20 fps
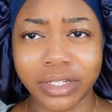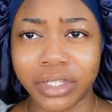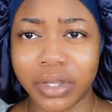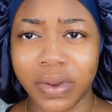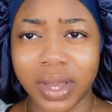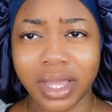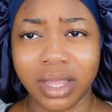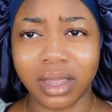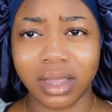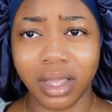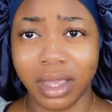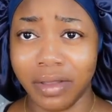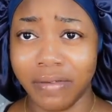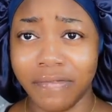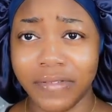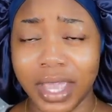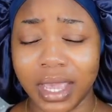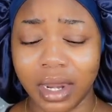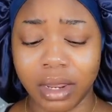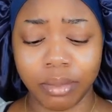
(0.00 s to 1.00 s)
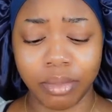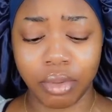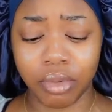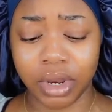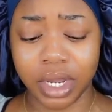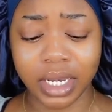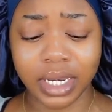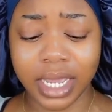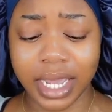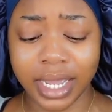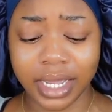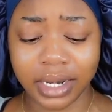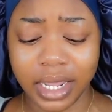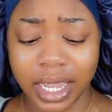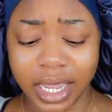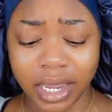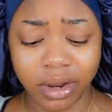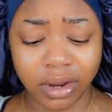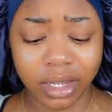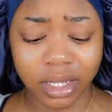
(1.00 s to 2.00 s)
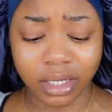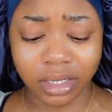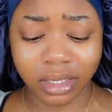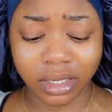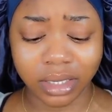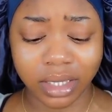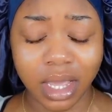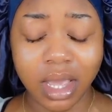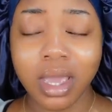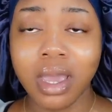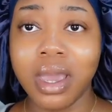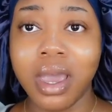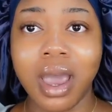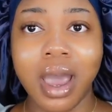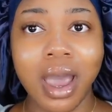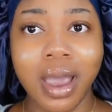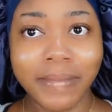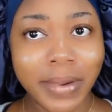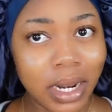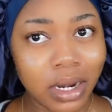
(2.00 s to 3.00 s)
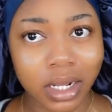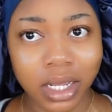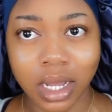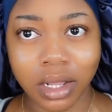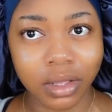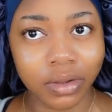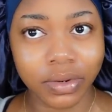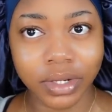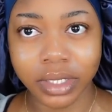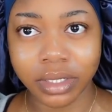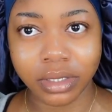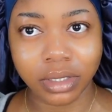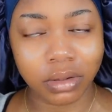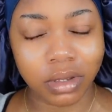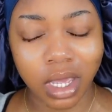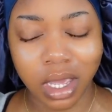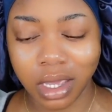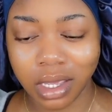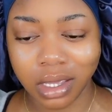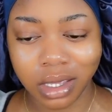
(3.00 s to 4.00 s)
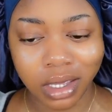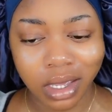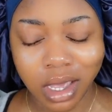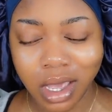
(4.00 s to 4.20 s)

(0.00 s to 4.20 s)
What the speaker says: so I love getting pre-dyed hair because I'm not a colorist, okay?